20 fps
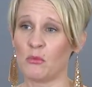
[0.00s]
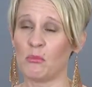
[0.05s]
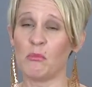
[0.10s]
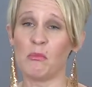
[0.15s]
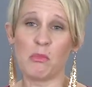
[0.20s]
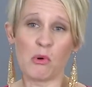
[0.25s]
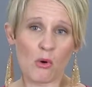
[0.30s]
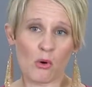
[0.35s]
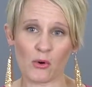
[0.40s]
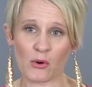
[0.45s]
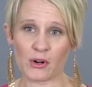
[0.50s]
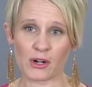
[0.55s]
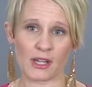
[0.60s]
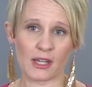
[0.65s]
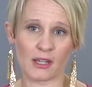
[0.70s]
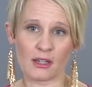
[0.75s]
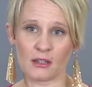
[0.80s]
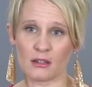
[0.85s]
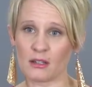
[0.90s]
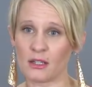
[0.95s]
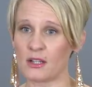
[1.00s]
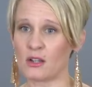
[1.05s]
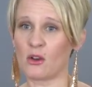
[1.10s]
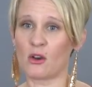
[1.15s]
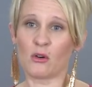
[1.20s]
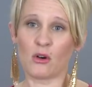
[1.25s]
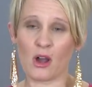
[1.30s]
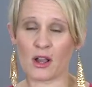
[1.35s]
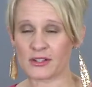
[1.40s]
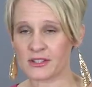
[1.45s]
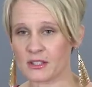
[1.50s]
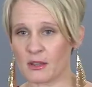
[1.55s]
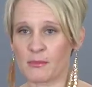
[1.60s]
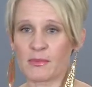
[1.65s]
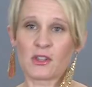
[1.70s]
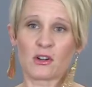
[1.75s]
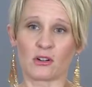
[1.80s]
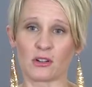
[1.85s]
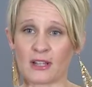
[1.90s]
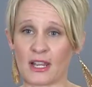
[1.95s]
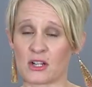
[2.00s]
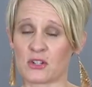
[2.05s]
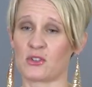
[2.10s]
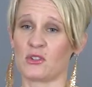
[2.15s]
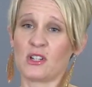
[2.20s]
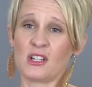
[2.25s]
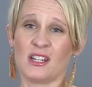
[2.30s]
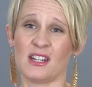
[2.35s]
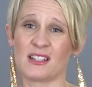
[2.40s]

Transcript: boring, us up there lecturing.